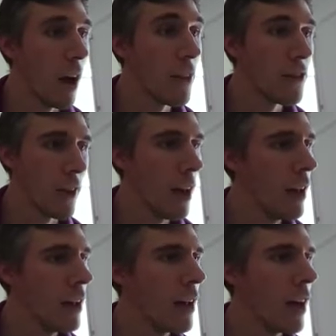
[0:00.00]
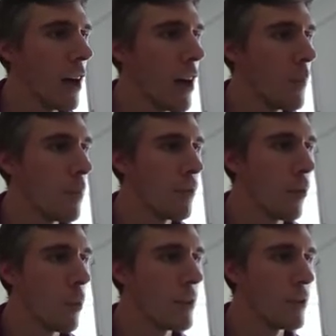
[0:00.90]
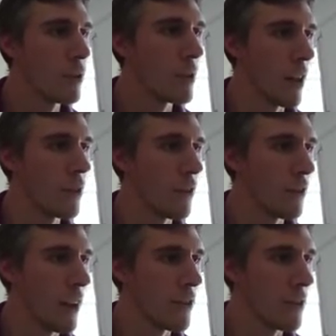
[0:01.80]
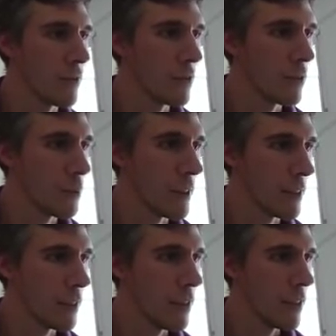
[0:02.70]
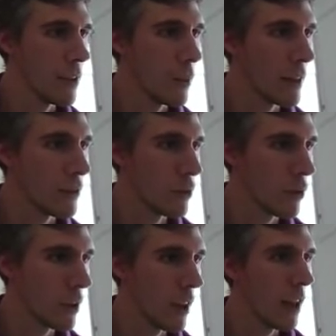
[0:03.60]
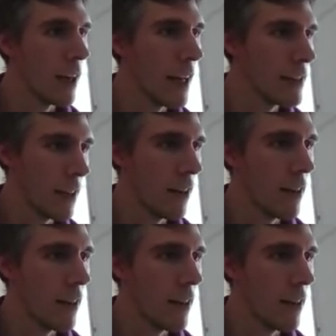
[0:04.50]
answer before we do close the session. Of course, we can talk later,